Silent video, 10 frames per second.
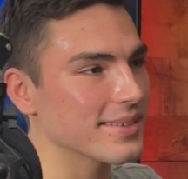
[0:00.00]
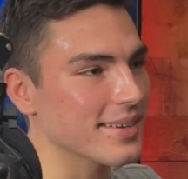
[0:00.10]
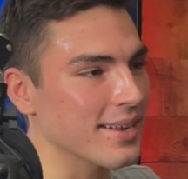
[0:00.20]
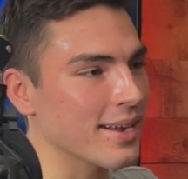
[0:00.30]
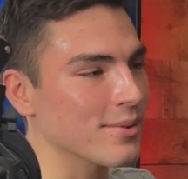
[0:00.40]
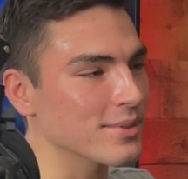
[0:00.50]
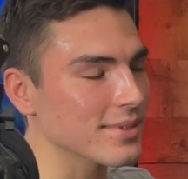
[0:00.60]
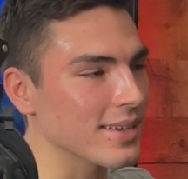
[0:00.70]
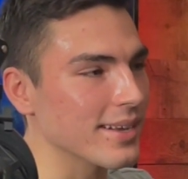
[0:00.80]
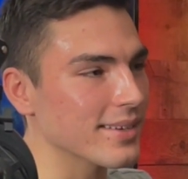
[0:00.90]
I was
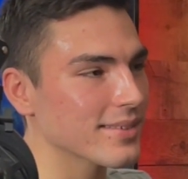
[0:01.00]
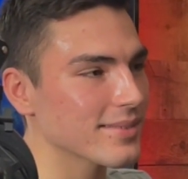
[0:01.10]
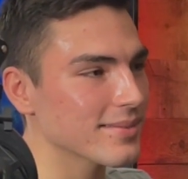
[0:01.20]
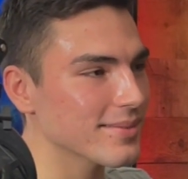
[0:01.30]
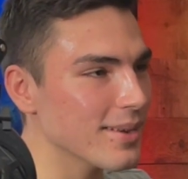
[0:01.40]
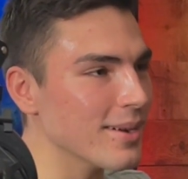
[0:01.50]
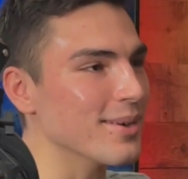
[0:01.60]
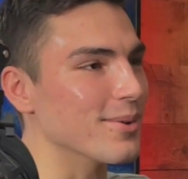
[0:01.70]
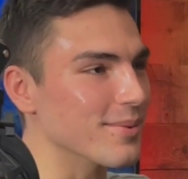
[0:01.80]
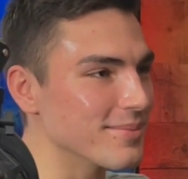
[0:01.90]
like,
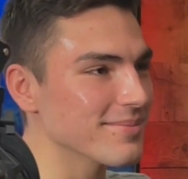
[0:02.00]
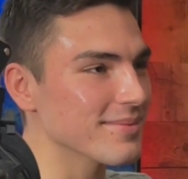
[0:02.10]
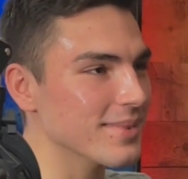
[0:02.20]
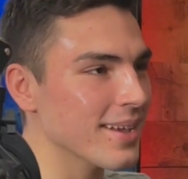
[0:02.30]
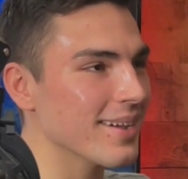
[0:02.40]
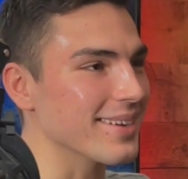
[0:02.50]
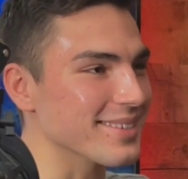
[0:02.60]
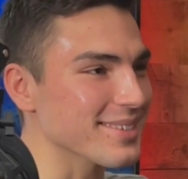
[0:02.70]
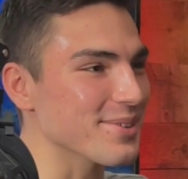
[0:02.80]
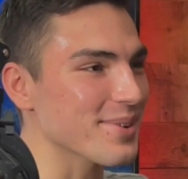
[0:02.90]
oh, nice,
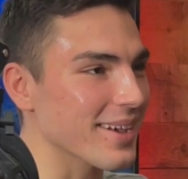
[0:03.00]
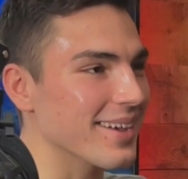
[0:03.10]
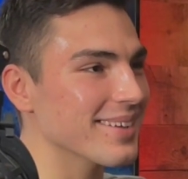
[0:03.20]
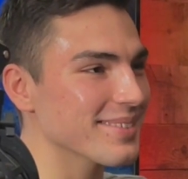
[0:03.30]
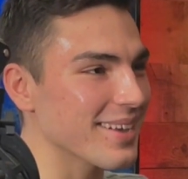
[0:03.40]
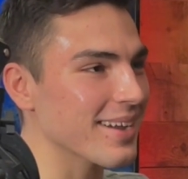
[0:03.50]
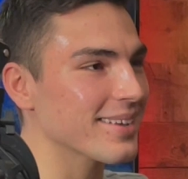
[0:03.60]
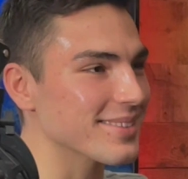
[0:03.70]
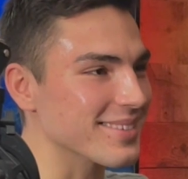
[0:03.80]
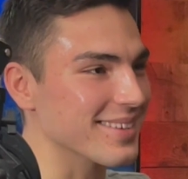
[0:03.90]
okay, I could
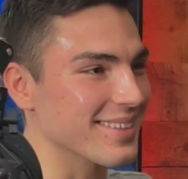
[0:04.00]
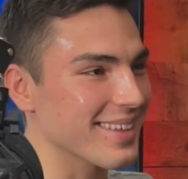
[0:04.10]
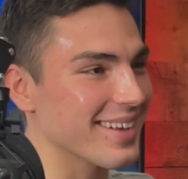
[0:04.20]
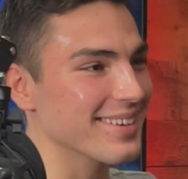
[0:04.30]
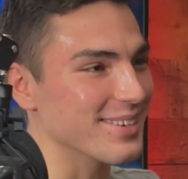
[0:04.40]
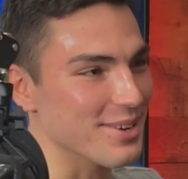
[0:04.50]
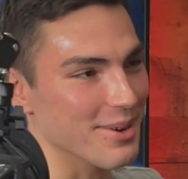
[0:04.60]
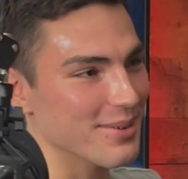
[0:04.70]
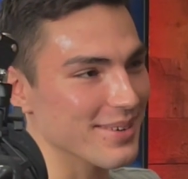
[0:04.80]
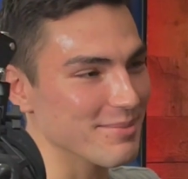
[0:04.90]
see that, you
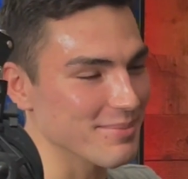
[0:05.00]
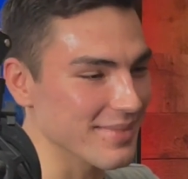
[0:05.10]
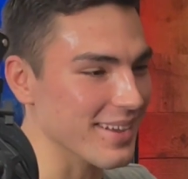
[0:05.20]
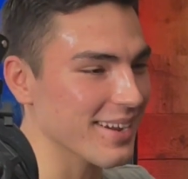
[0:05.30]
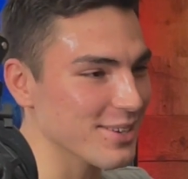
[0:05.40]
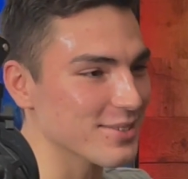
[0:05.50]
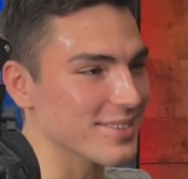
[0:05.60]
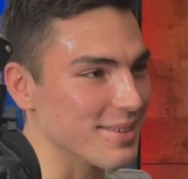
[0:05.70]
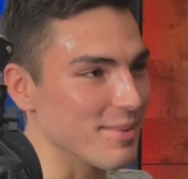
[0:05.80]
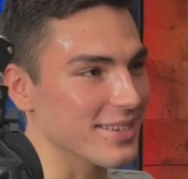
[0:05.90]
know, I could see
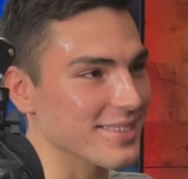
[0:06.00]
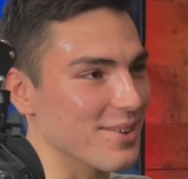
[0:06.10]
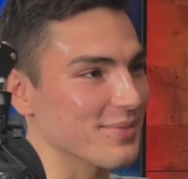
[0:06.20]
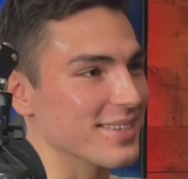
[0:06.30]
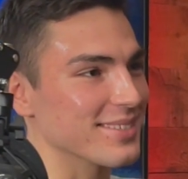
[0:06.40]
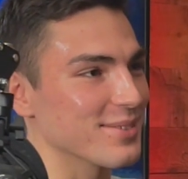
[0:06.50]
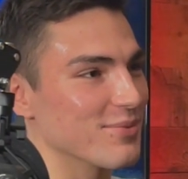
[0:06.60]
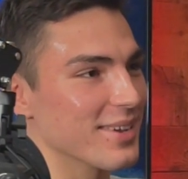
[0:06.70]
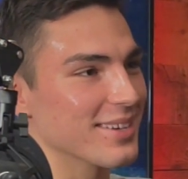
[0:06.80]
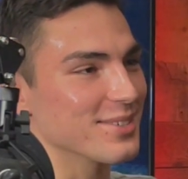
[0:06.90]
myself as an
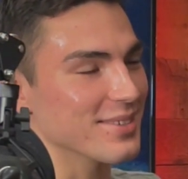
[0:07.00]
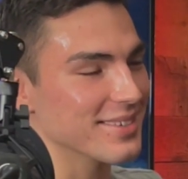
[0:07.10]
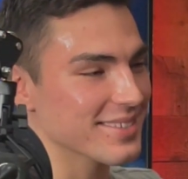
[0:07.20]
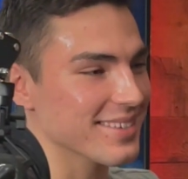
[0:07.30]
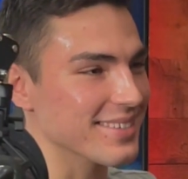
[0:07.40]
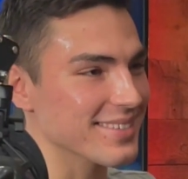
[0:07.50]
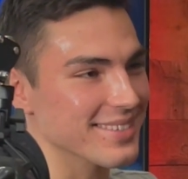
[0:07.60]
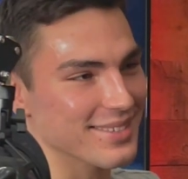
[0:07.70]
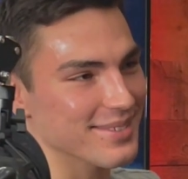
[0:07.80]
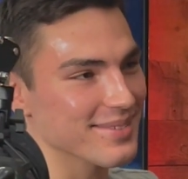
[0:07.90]
evangelist,
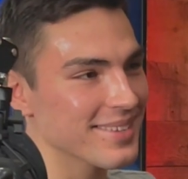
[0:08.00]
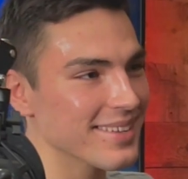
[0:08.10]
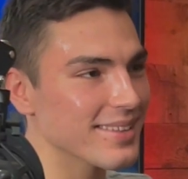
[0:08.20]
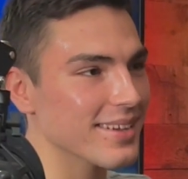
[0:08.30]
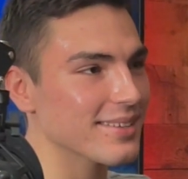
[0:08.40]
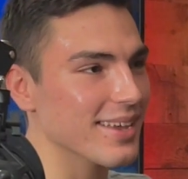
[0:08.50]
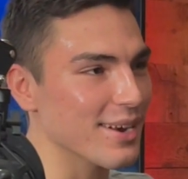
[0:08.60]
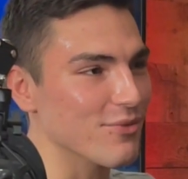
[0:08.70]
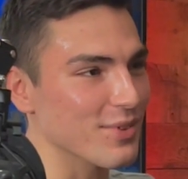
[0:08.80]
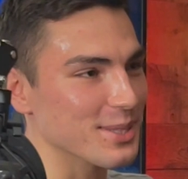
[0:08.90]
because that kind of
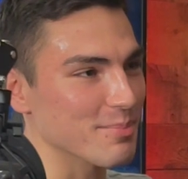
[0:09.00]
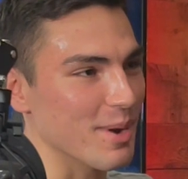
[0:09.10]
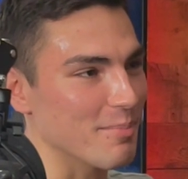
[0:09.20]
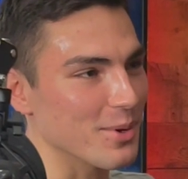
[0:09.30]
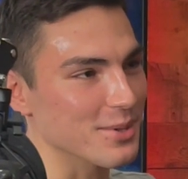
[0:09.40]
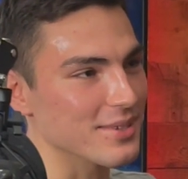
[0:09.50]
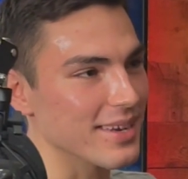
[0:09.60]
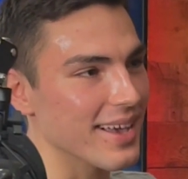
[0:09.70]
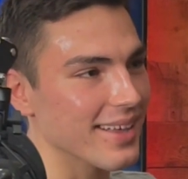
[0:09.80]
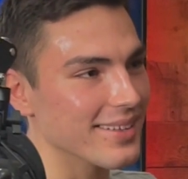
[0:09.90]
fits my
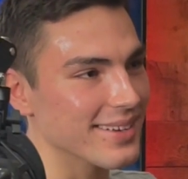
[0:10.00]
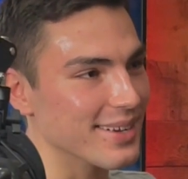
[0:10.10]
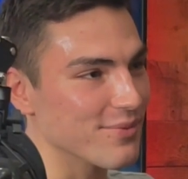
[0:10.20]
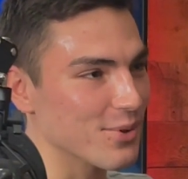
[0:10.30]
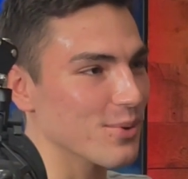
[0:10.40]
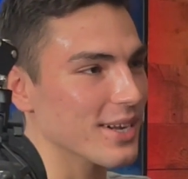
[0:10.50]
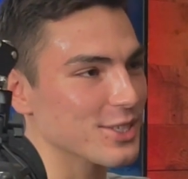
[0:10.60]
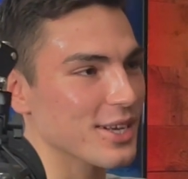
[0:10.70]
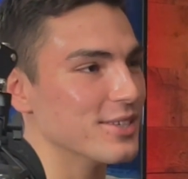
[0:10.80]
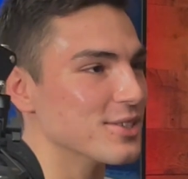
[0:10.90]
personality of who I
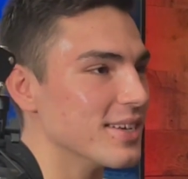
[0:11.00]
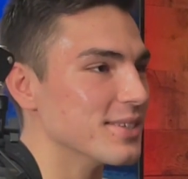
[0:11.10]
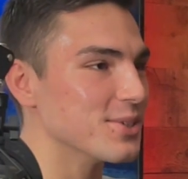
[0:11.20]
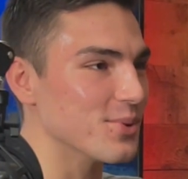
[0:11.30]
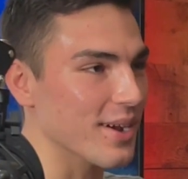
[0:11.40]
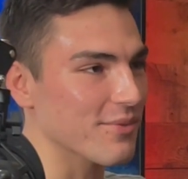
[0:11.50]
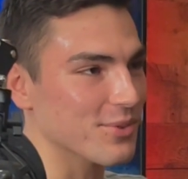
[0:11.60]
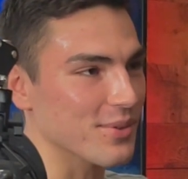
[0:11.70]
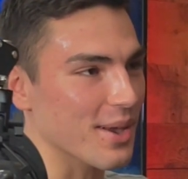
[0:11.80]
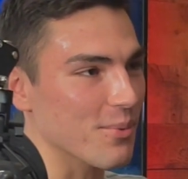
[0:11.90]
changed into after
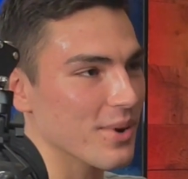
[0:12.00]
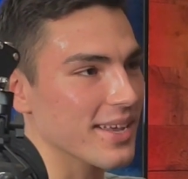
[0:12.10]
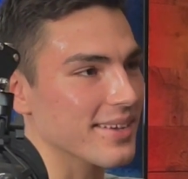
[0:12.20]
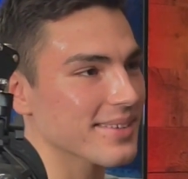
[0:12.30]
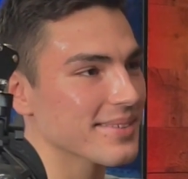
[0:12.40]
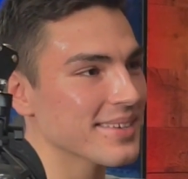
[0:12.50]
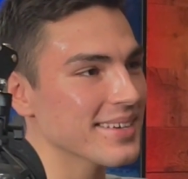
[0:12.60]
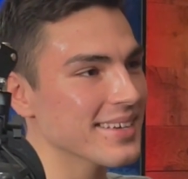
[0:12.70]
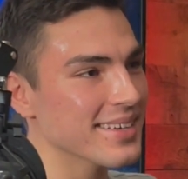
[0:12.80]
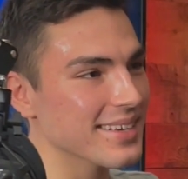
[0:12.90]
that week,
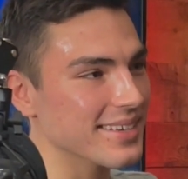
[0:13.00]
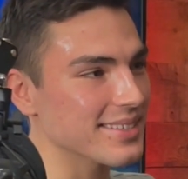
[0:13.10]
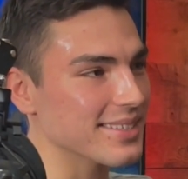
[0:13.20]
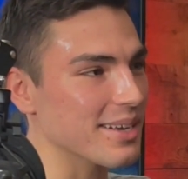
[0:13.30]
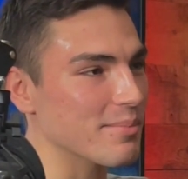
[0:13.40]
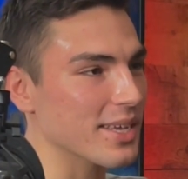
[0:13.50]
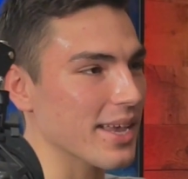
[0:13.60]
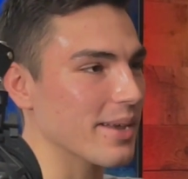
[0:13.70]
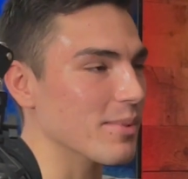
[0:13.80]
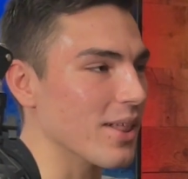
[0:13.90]
because I became
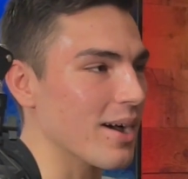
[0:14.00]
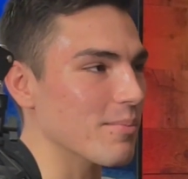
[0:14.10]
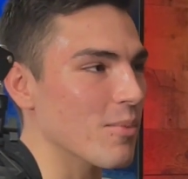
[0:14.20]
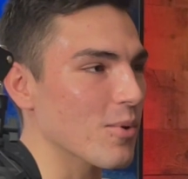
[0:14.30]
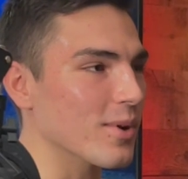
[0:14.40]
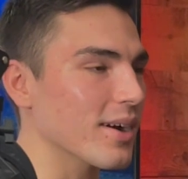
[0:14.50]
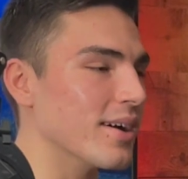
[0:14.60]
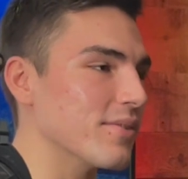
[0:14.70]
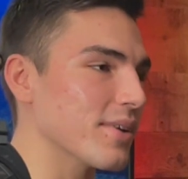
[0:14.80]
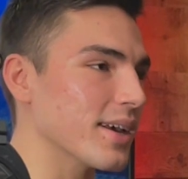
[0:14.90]
a lot more of
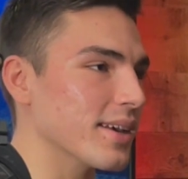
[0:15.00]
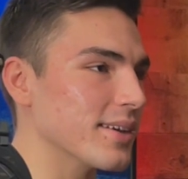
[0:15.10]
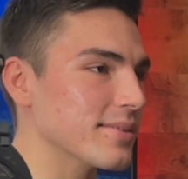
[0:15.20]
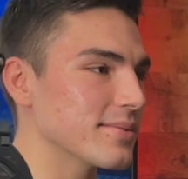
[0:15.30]
a,